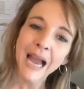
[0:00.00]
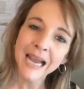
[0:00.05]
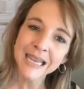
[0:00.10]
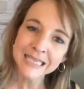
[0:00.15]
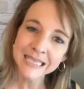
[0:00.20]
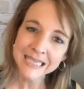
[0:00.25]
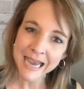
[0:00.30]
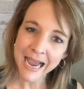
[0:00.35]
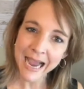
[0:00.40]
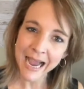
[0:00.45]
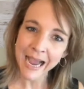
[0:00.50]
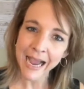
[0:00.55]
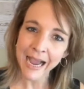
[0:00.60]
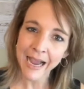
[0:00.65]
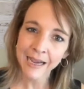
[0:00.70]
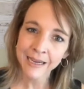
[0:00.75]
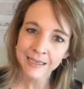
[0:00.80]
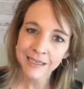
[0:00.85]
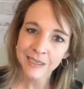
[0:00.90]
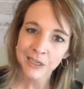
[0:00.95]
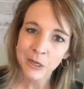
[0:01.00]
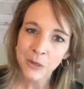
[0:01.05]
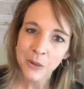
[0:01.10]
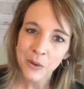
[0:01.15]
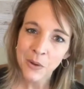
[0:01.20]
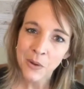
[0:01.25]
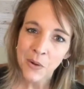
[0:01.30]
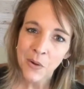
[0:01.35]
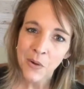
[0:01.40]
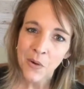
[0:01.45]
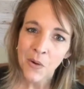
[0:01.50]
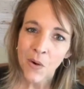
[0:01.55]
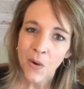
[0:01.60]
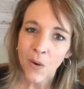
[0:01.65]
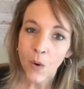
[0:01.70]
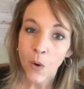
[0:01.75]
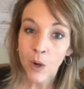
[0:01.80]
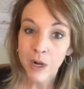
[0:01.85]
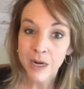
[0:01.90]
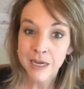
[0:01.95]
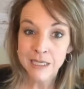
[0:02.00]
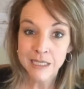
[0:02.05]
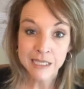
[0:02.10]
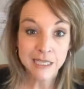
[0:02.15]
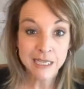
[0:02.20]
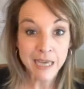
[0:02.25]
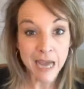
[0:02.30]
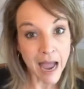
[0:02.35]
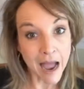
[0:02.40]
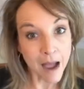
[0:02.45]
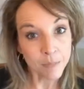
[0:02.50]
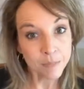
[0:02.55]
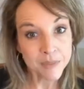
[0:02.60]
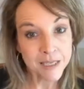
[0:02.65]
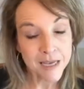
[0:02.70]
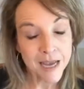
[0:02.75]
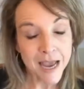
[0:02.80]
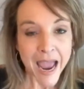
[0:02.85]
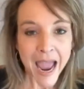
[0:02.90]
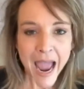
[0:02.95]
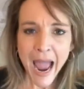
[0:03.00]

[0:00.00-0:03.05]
attack, or adapt.